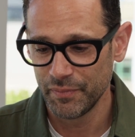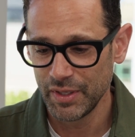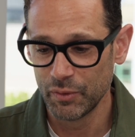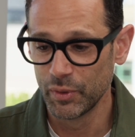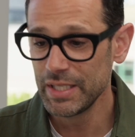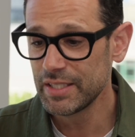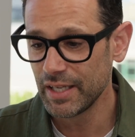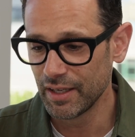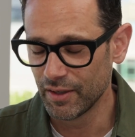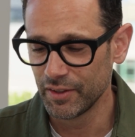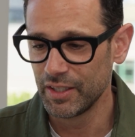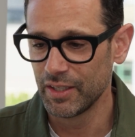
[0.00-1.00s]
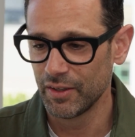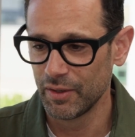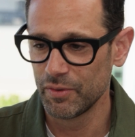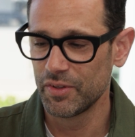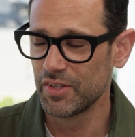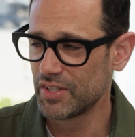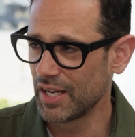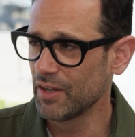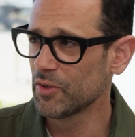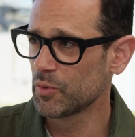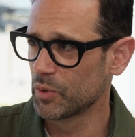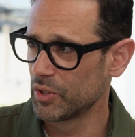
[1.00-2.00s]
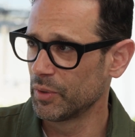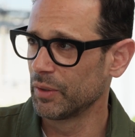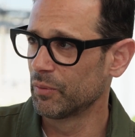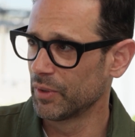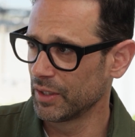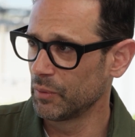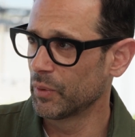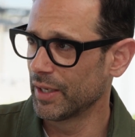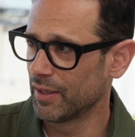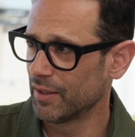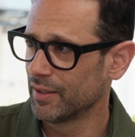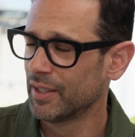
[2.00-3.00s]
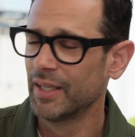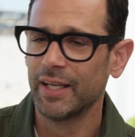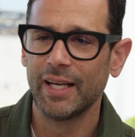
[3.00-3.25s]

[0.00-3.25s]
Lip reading: retail, the sales were doing really well.